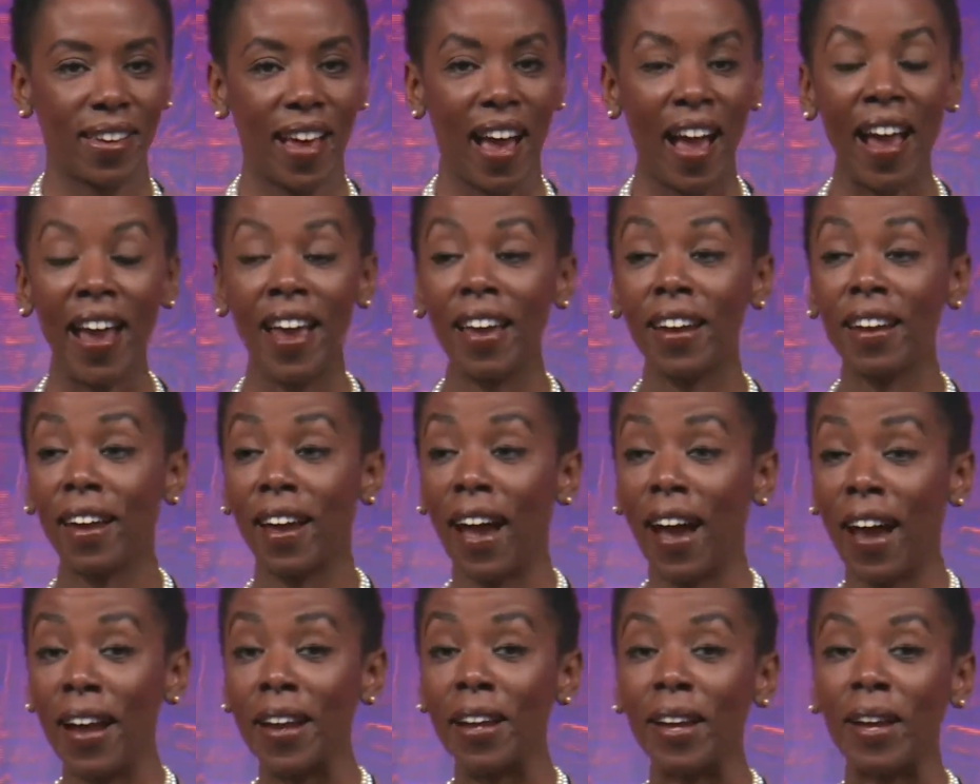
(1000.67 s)
I
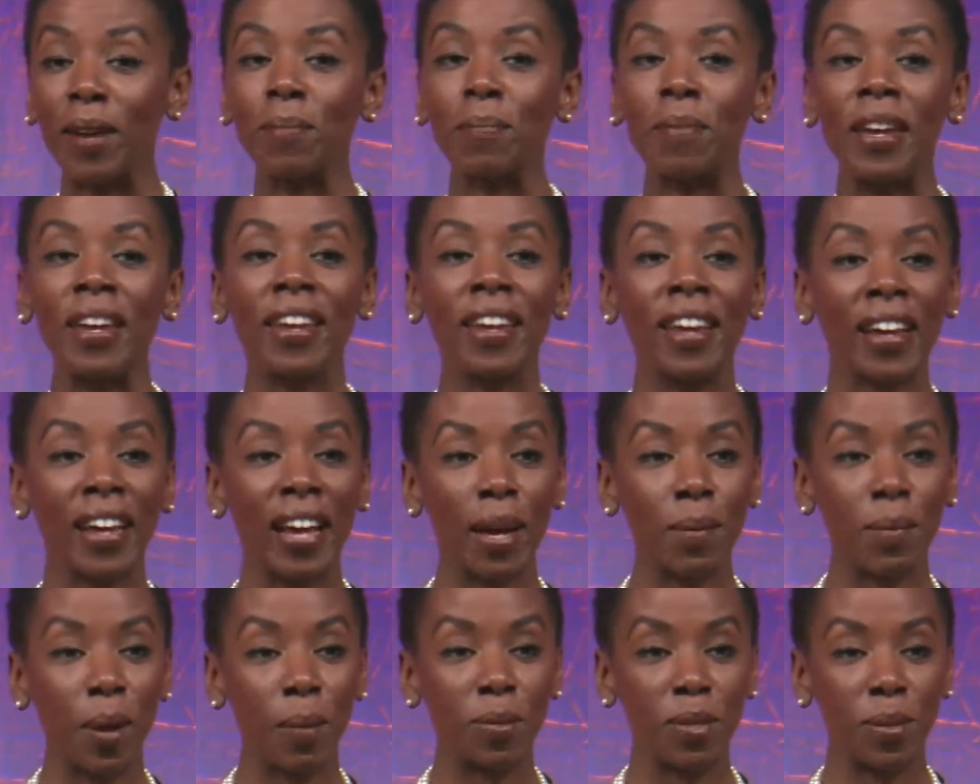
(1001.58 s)
had a comedian
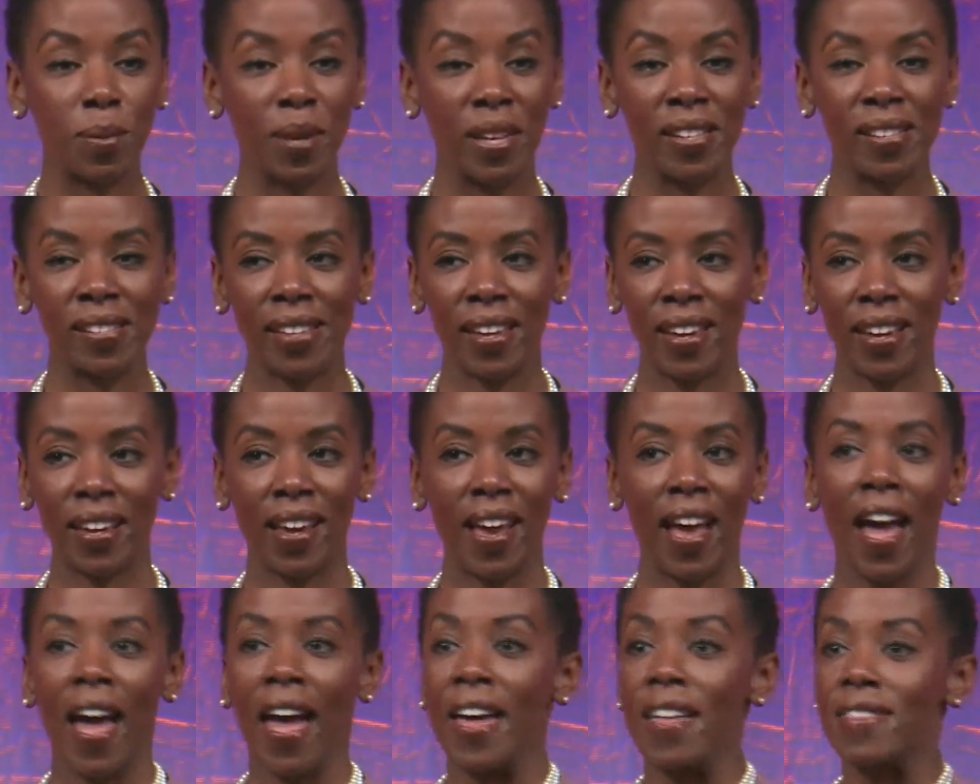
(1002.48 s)
come up to me and say,
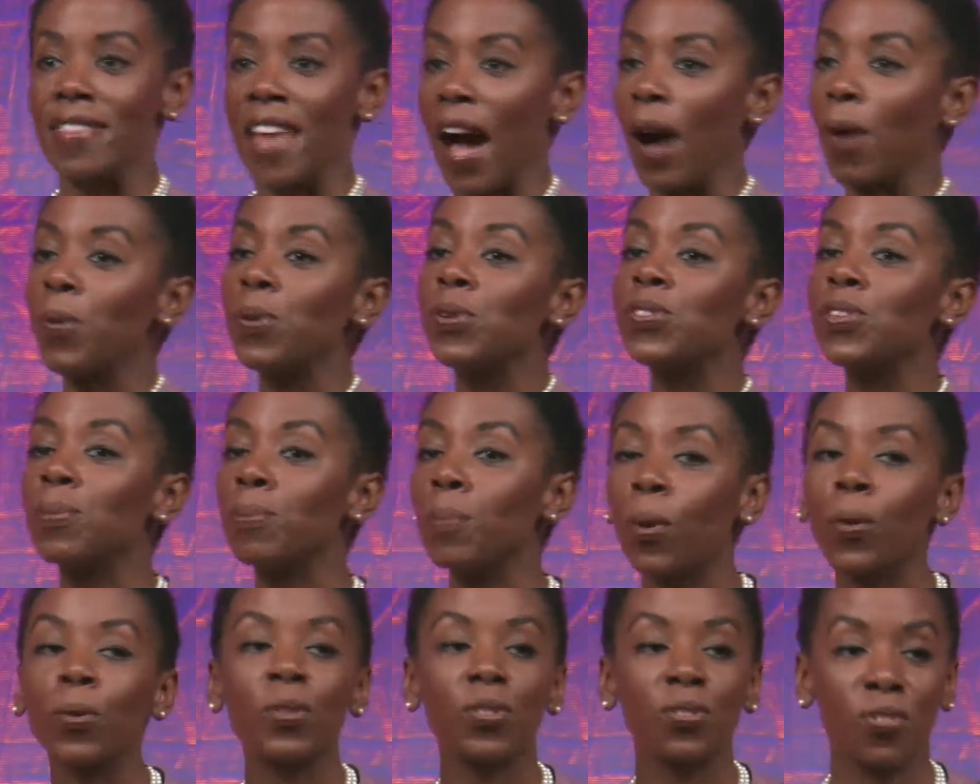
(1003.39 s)
that was the
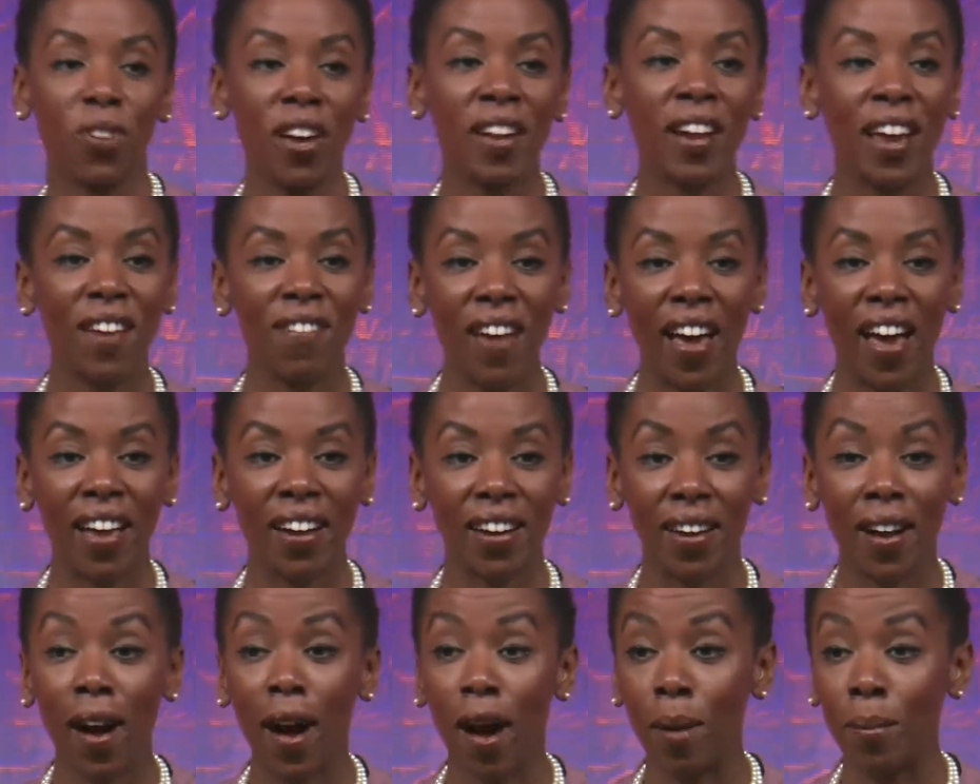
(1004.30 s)
most fun I've had in
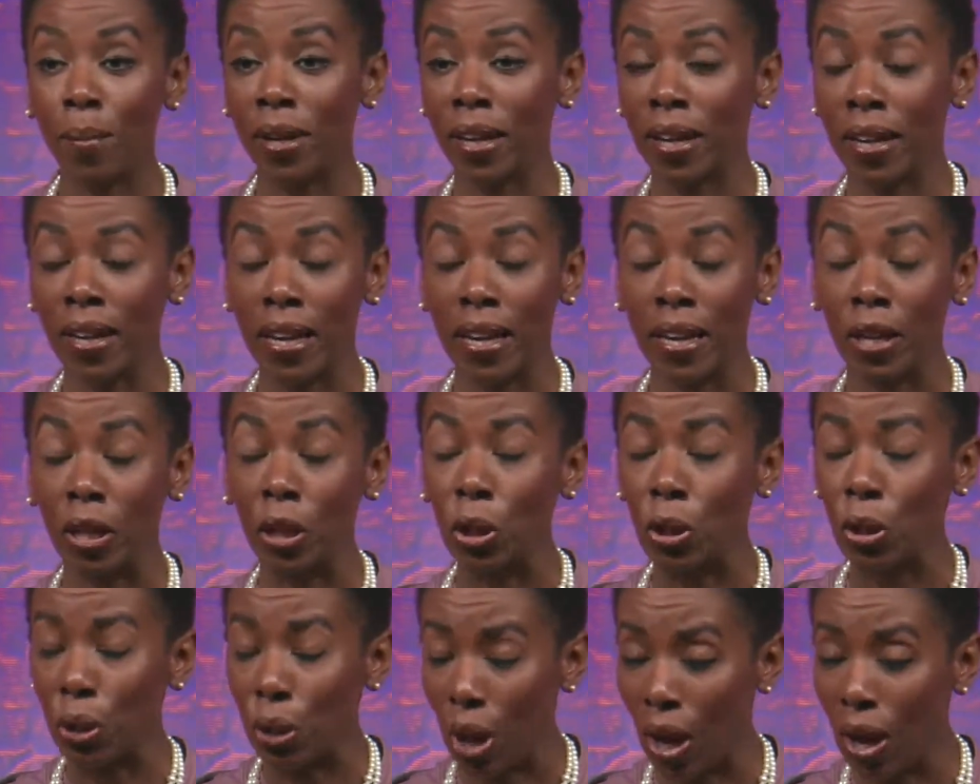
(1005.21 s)
comedy in a
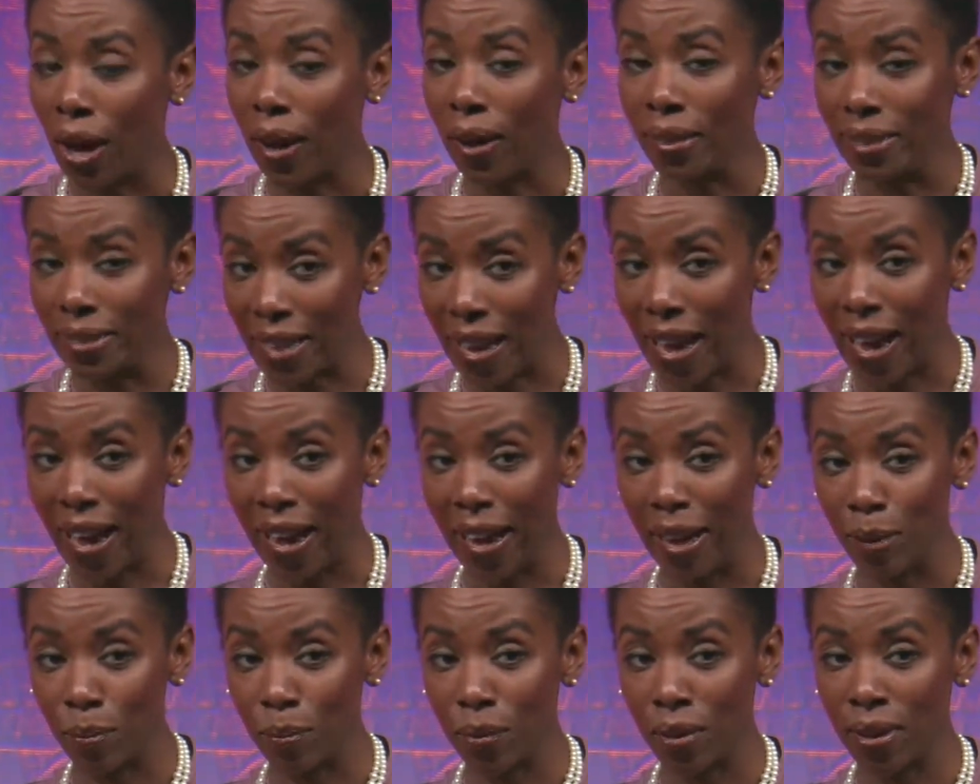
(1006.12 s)
long
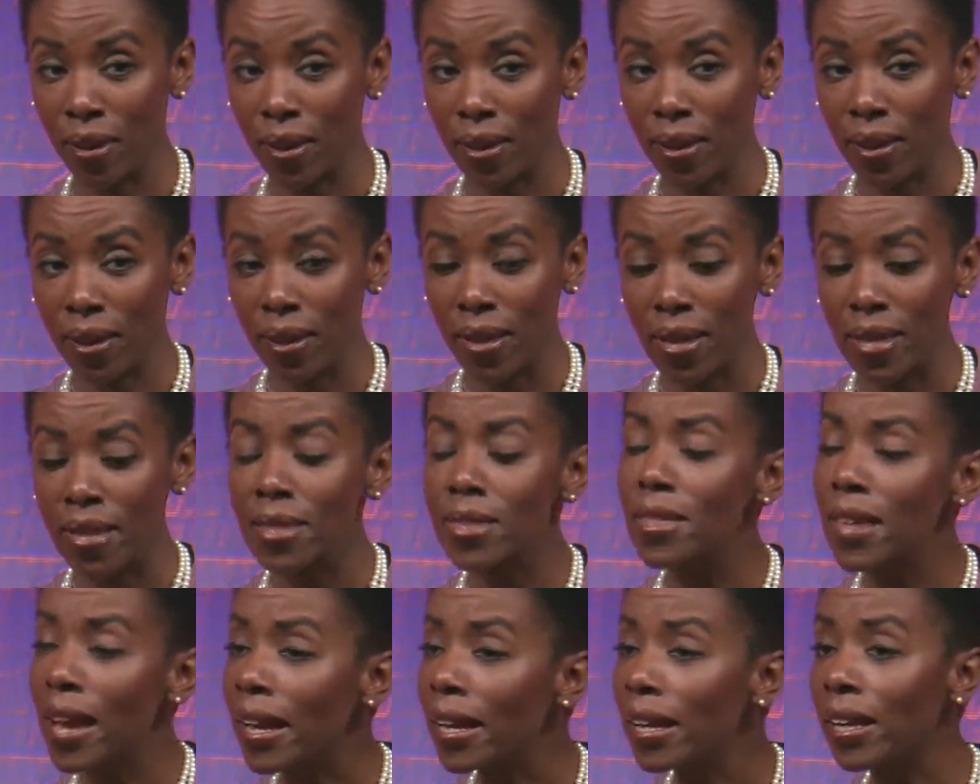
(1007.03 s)
time.
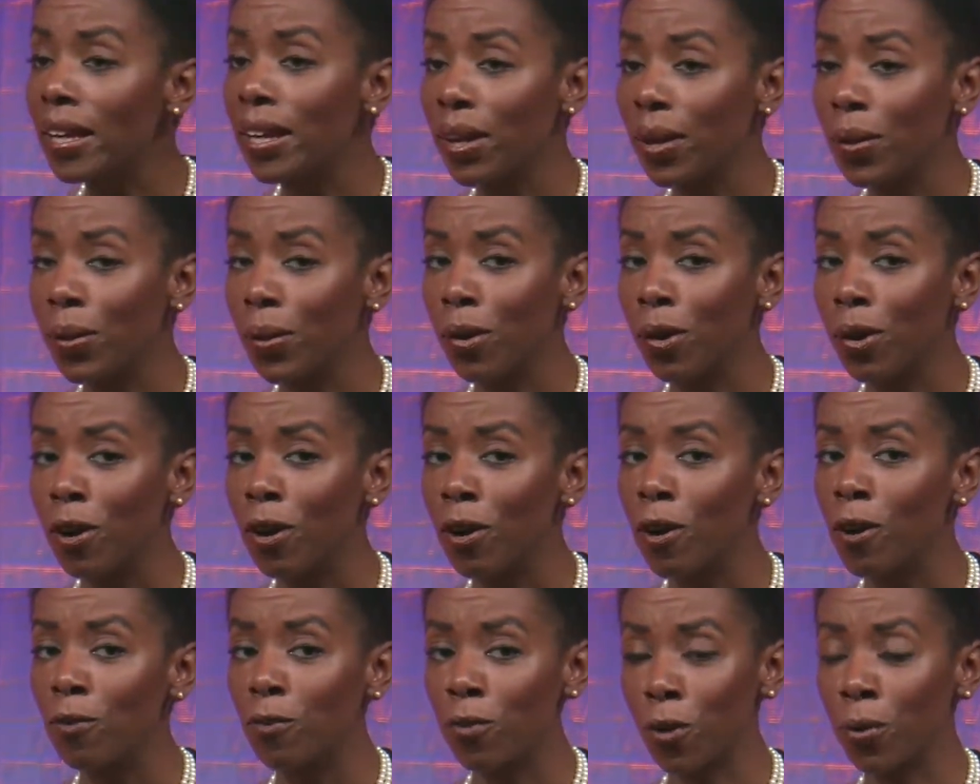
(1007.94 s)
Thank you
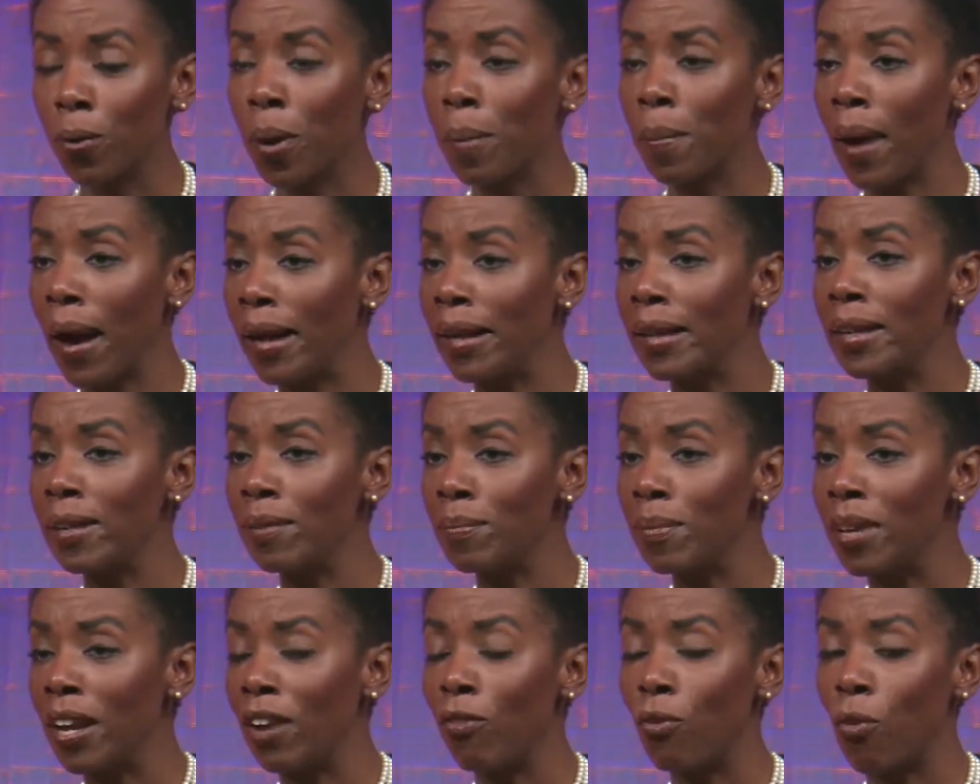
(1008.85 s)
for reminding
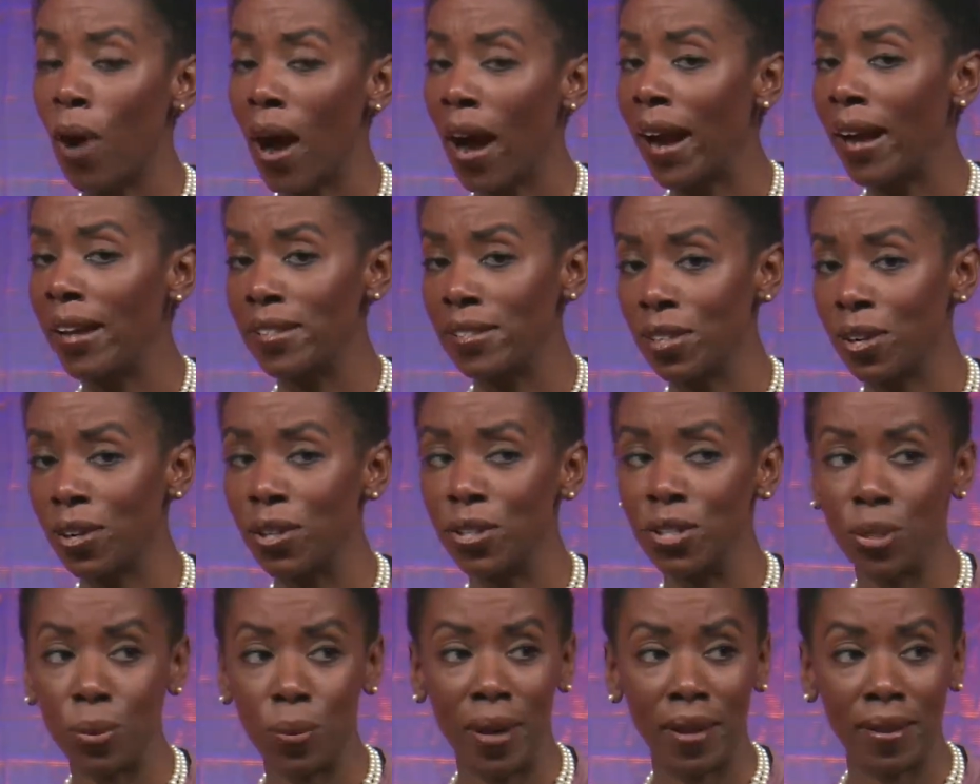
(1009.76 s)
me of why I
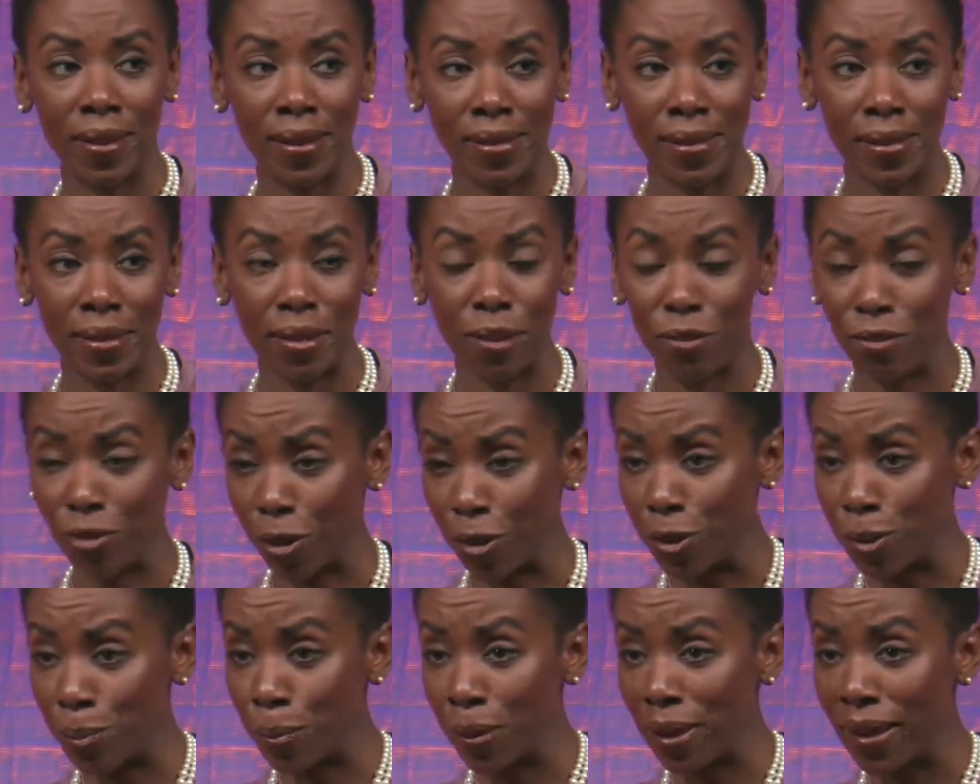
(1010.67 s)
started doing this in the
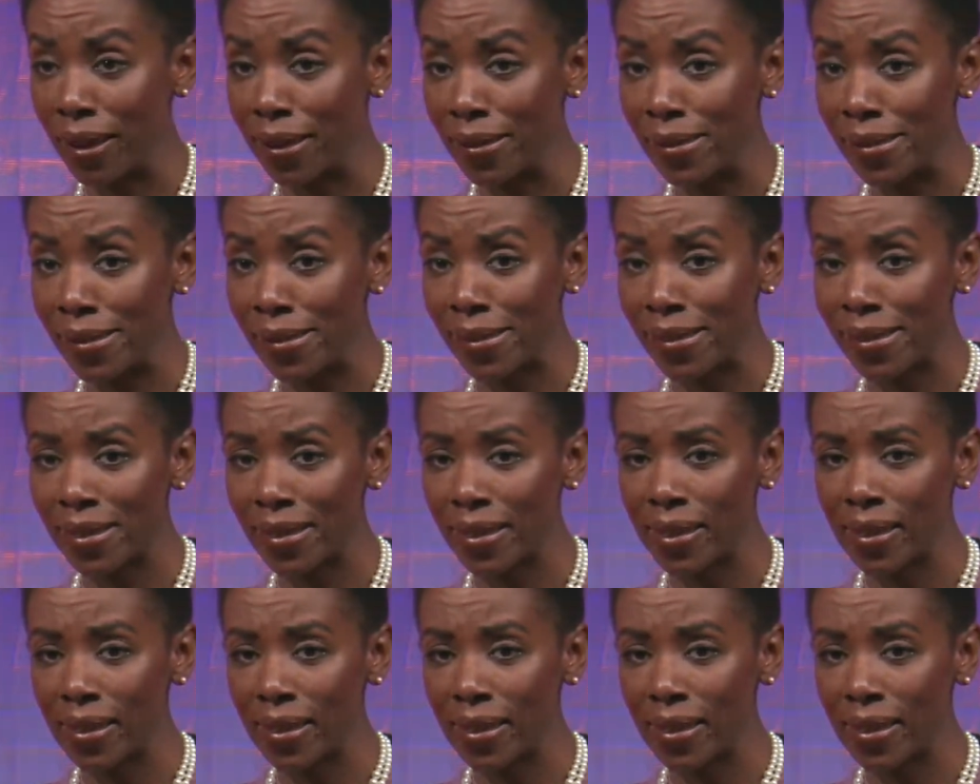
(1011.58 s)
first place.